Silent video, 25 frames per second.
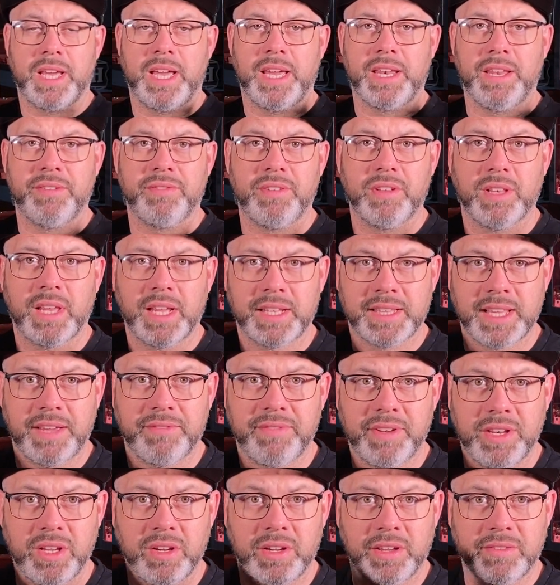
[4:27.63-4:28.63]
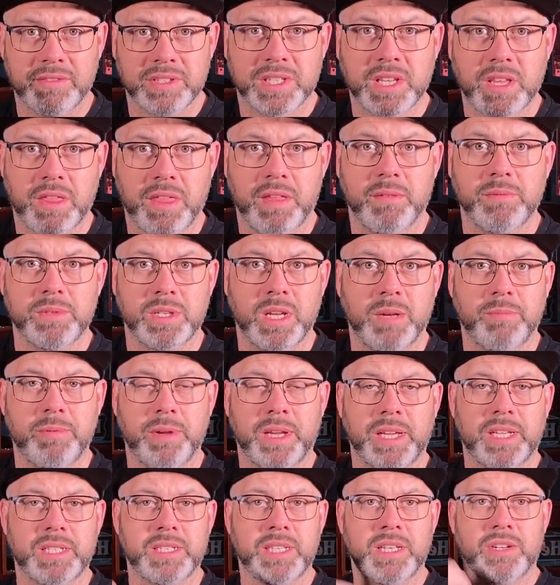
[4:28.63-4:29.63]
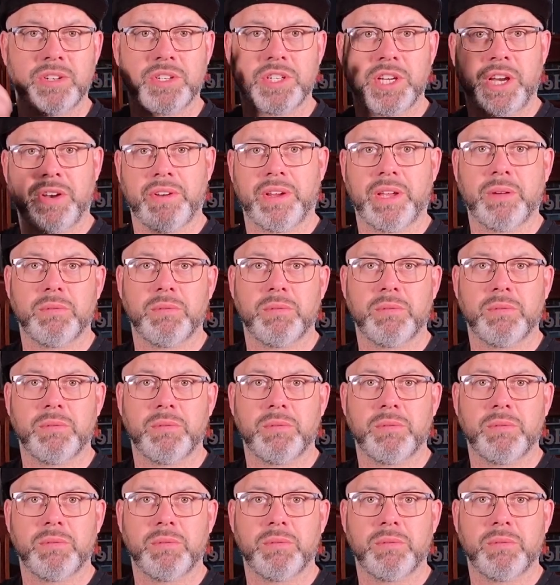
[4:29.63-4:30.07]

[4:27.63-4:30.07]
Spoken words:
And if you like that video, give us a thumbs up and consider sharing